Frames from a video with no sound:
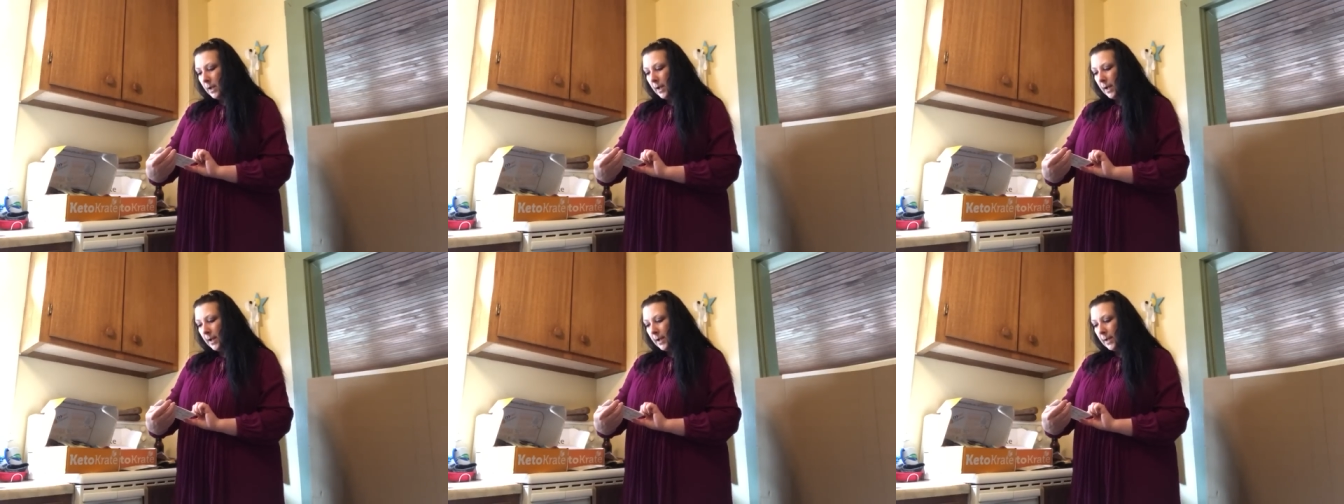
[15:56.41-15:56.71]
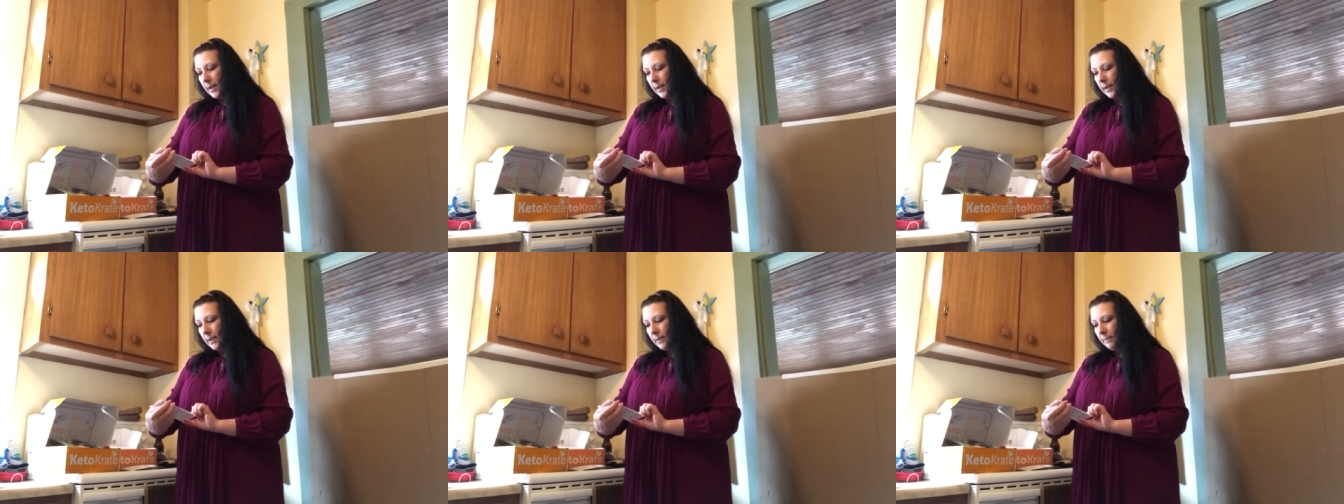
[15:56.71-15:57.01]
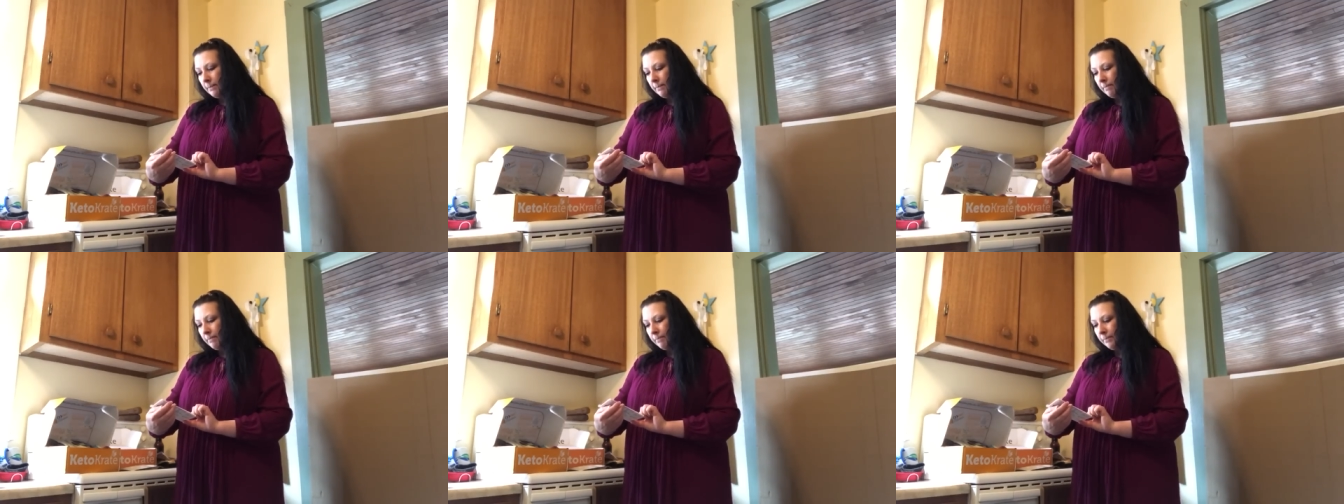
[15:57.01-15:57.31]

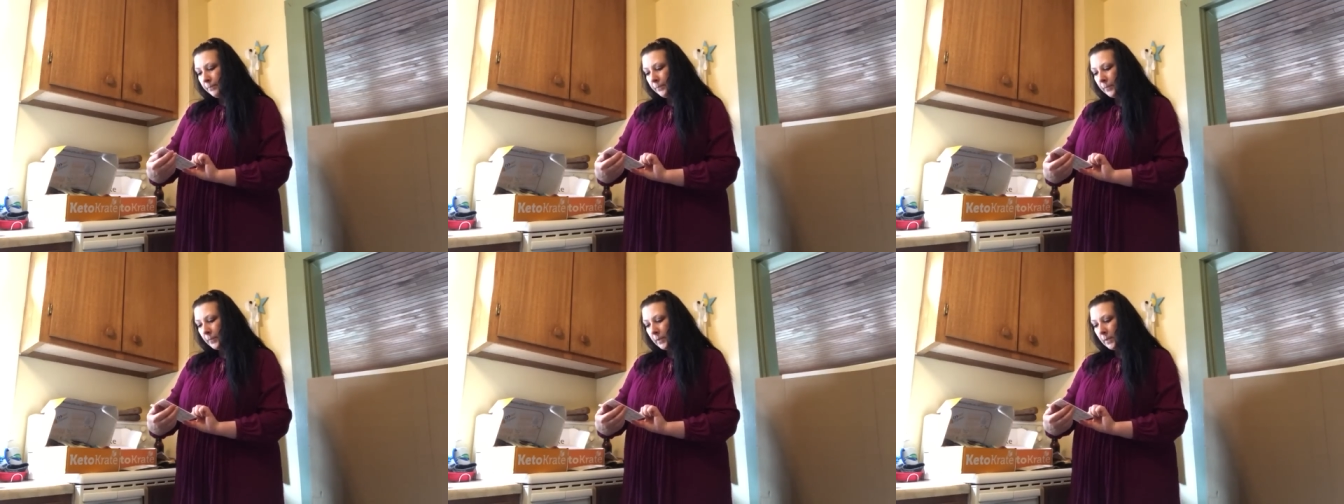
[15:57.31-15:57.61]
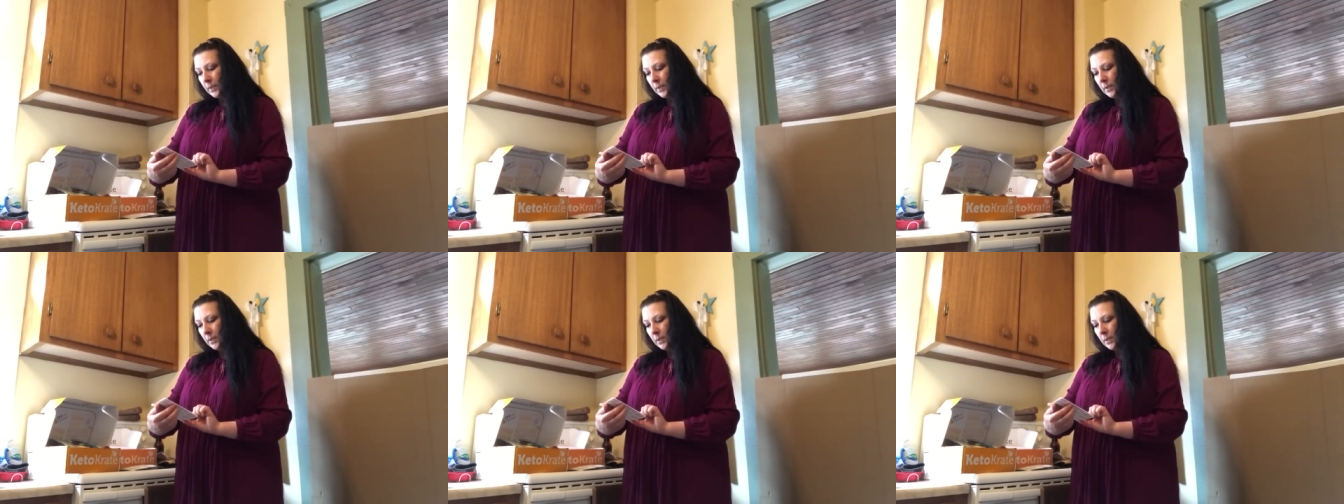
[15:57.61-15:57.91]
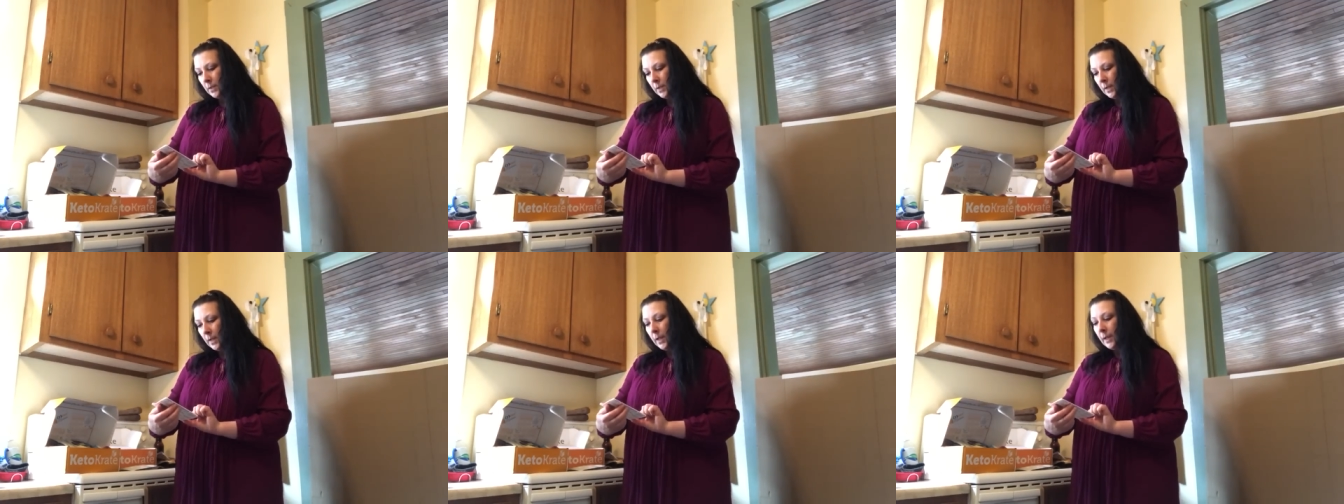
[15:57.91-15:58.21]
from
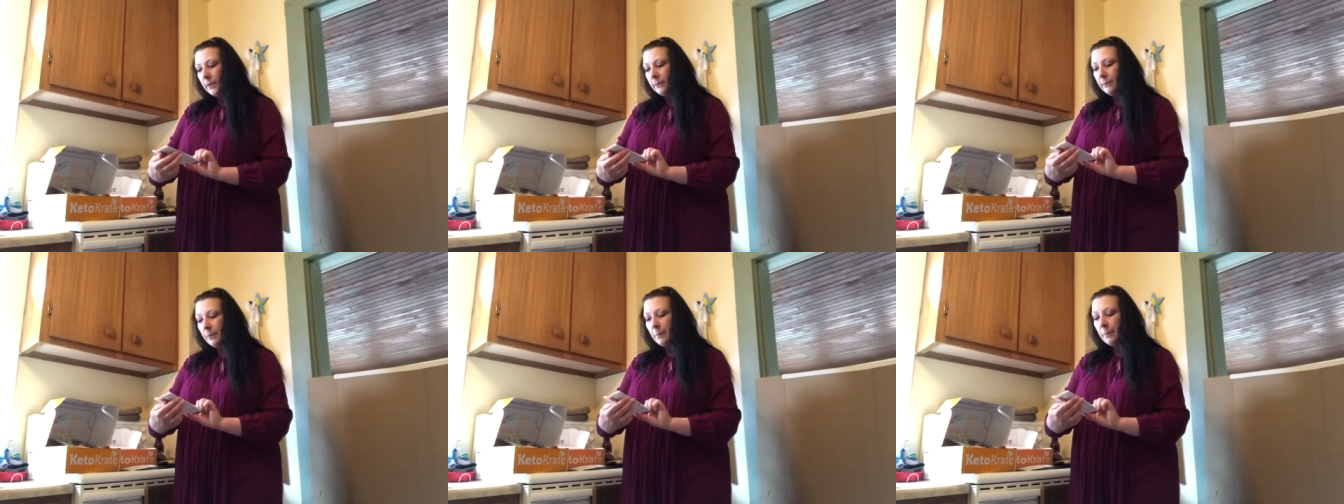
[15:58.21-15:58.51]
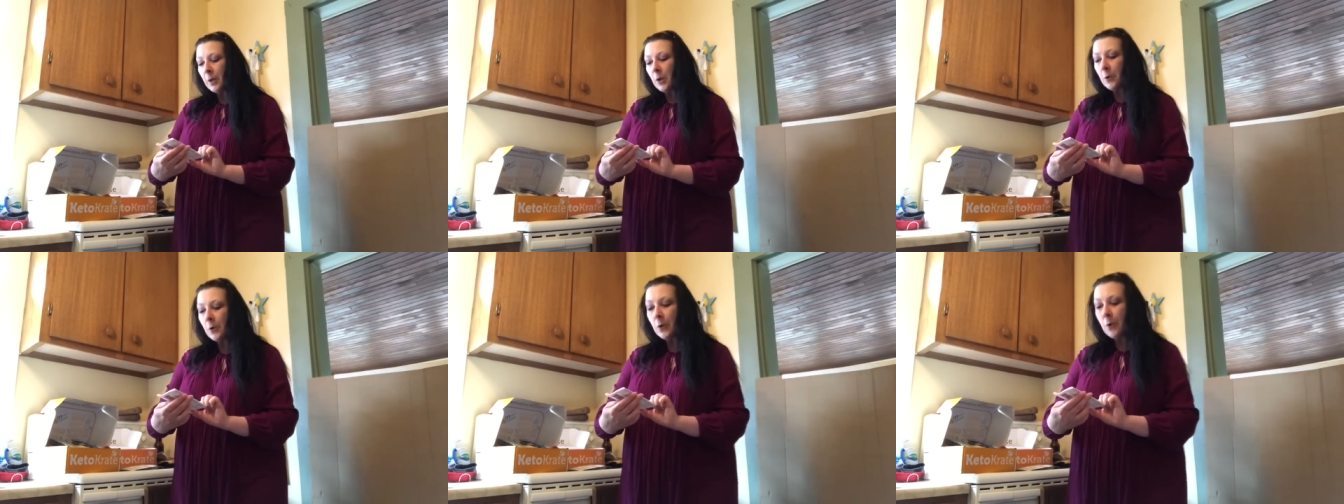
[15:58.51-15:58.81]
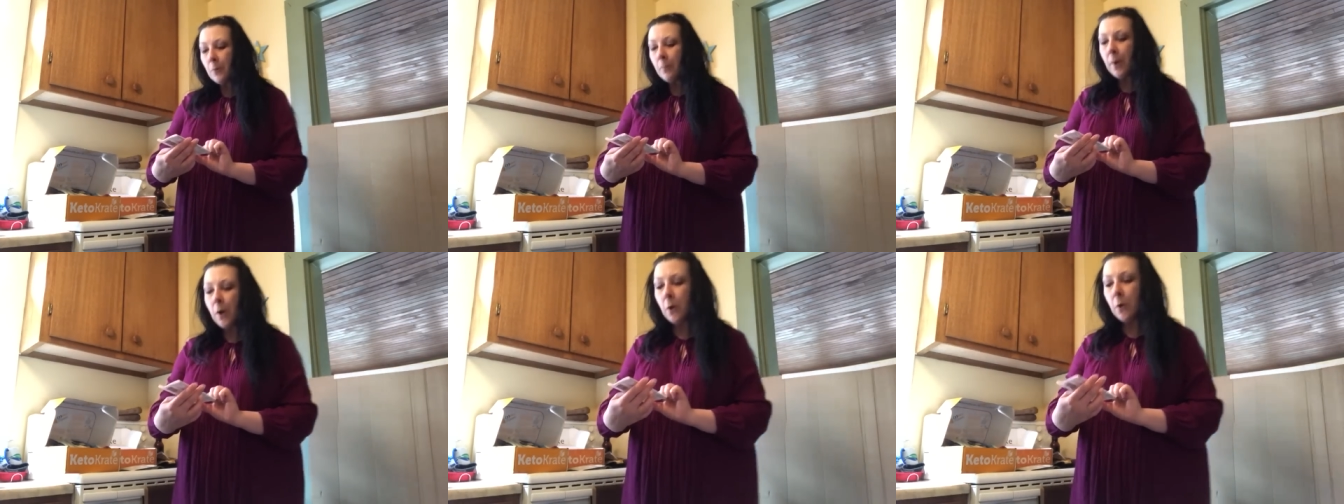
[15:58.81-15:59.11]

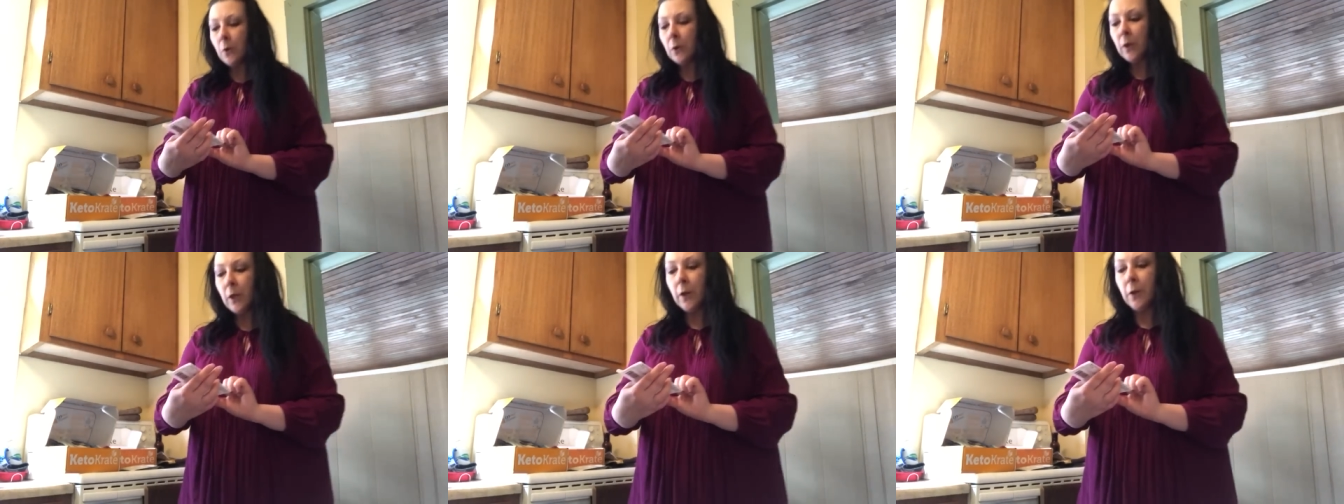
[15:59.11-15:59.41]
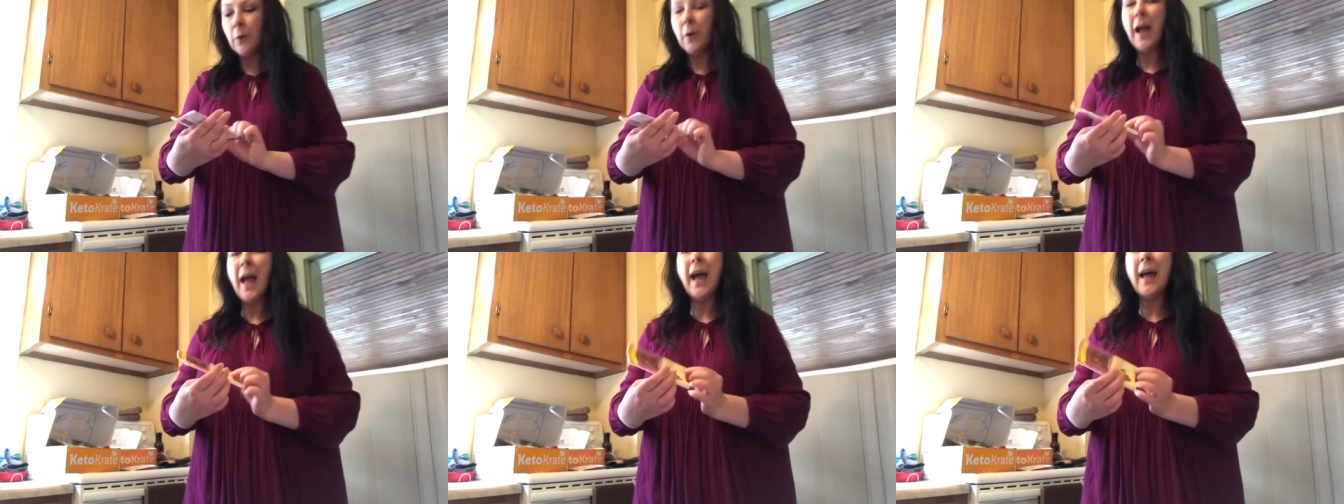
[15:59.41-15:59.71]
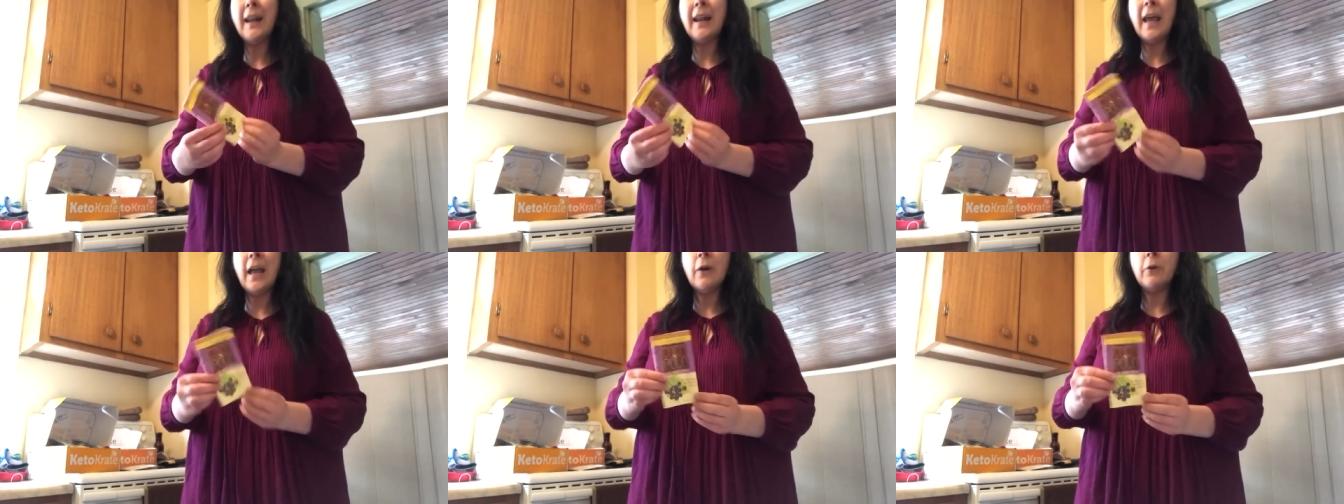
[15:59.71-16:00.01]
Coco Polo. It had